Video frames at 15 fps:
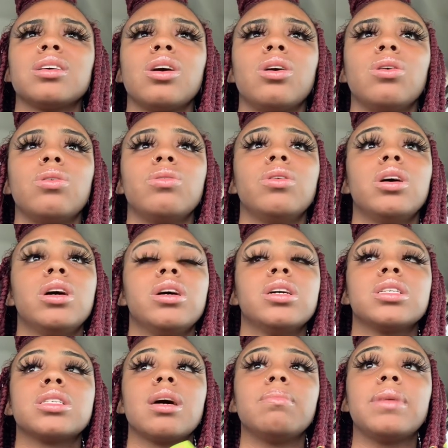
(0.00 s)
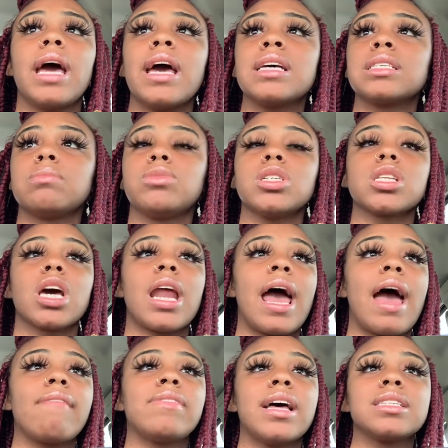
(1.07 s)
So, some days I'm just gonna
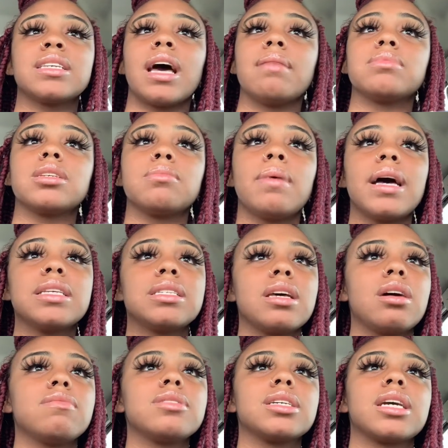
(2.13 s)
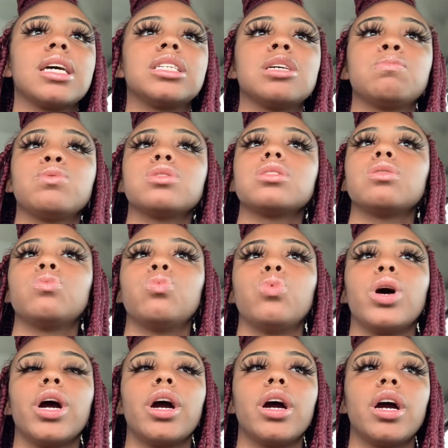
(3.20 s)
have that time to myself to catch up on some
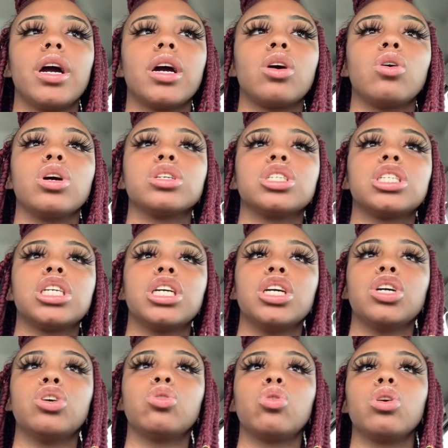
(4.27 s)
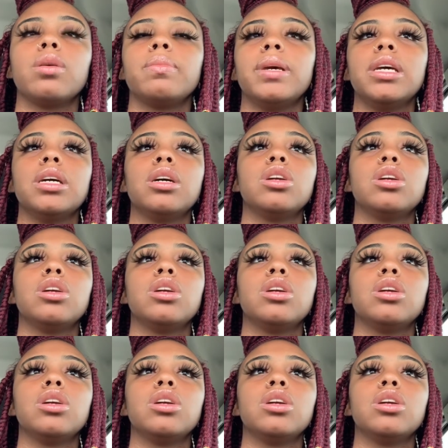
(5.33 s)
work or chill or be